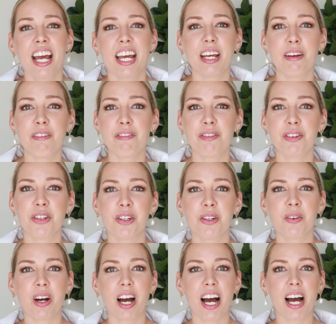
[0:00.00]
If
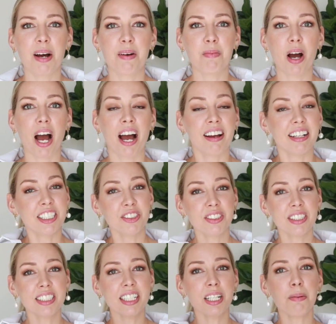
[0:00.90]
you are
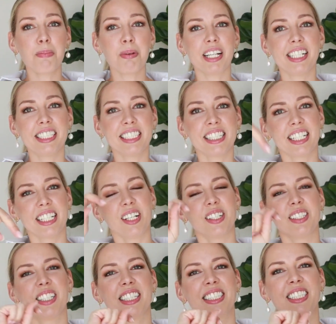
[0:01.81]
interested, please click
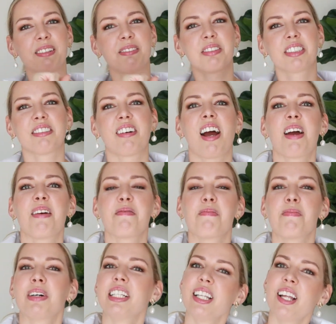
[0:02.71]
on the
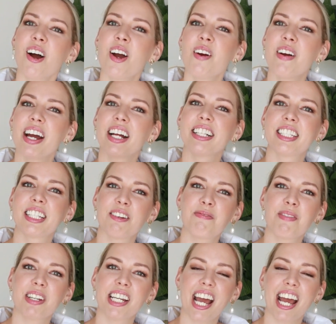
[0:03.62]
subscribe below and
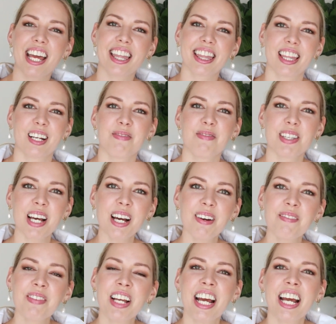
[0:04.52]
give me a thumbs
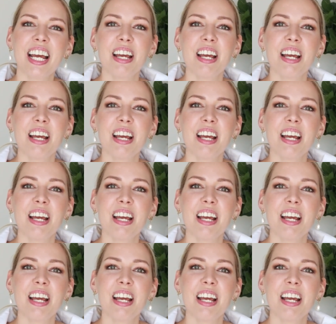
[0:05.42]
up.